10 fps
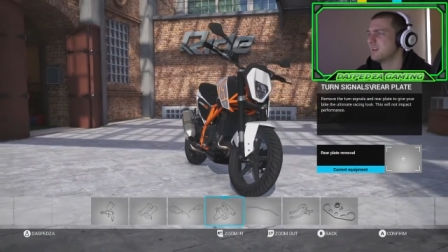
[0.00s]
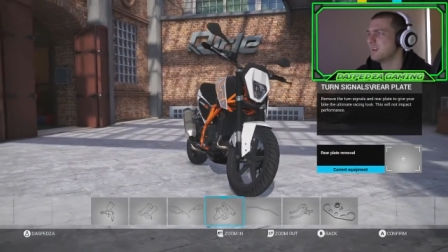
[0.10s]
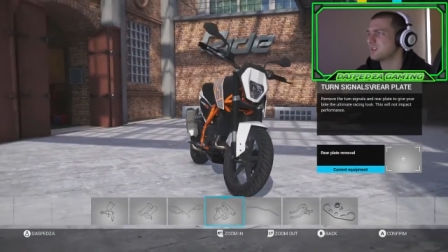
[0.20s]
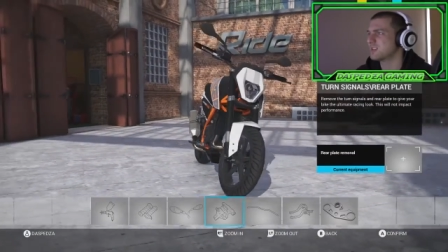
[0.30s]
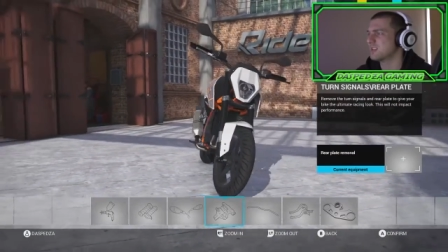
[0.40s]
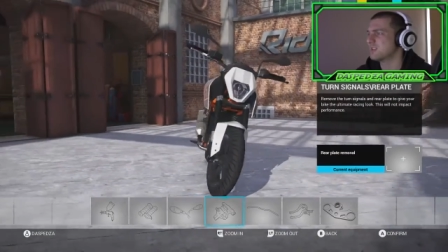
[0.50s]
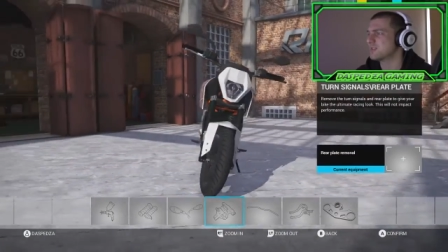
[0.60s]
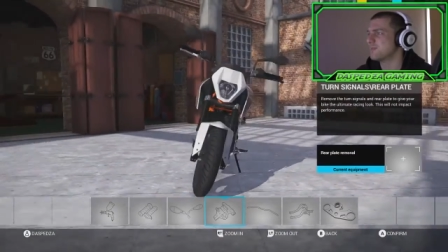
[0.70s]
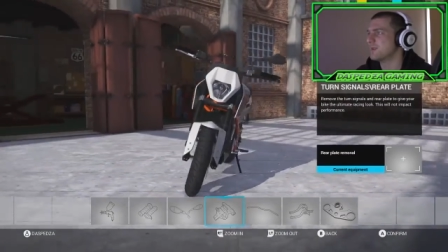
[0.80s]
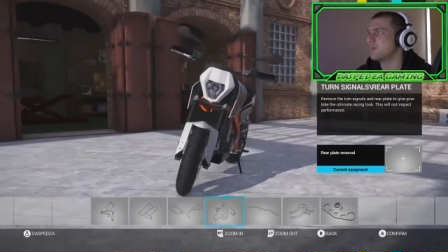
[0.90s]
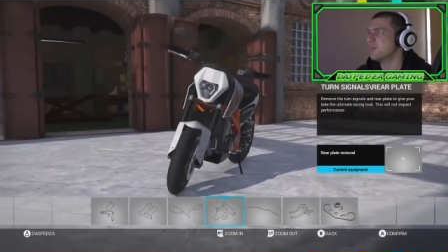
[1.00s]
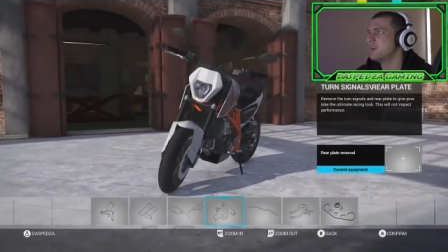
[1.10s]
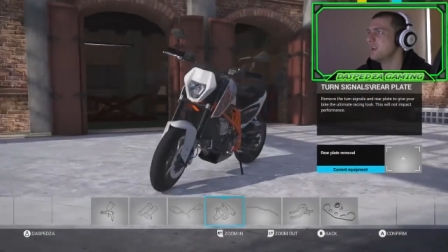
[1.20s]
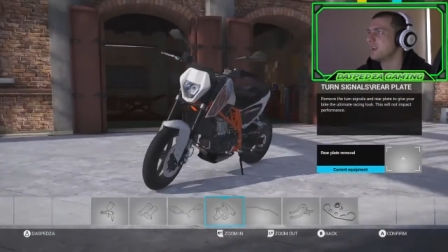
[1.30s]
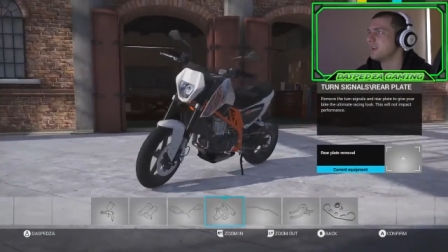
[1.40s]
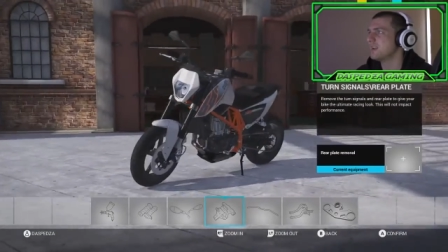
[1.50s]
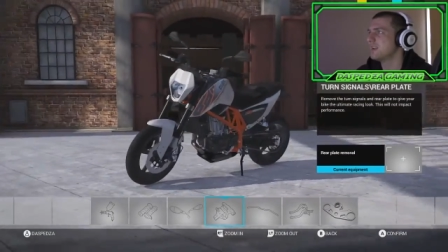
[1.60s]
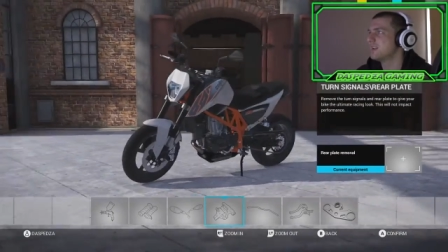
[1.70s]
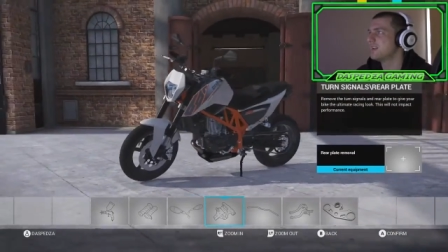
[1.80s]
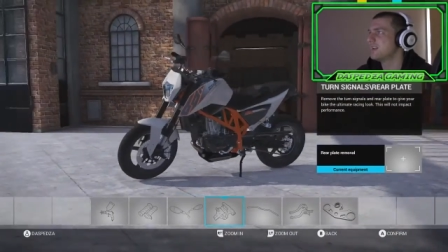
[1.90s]
Actually, looks a bit weird.
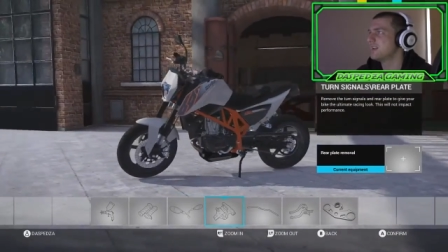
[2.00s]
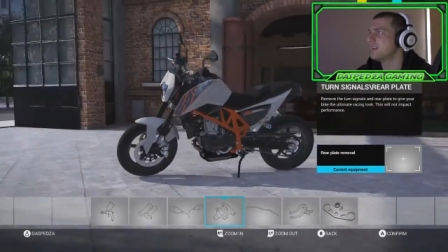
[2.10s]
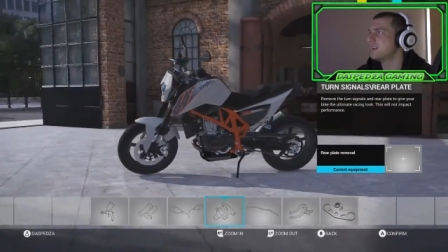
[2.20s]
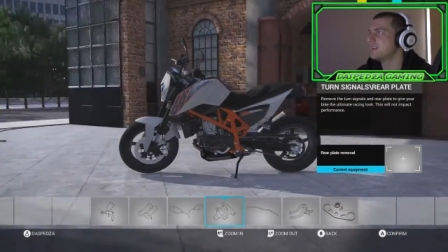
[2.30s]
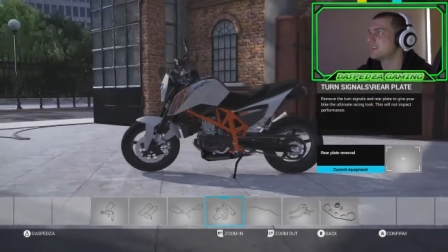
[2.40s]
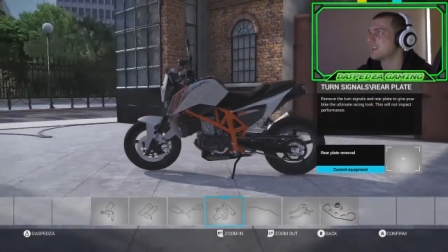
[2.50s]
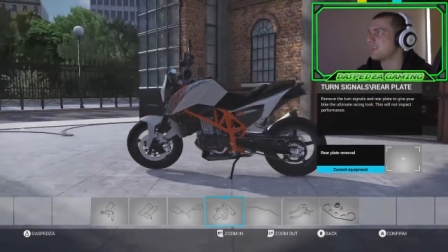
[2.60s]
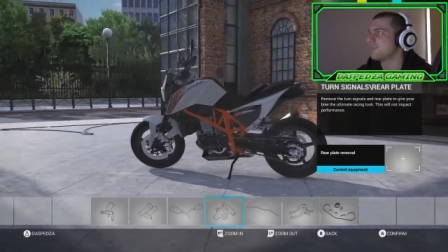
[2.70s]
Take that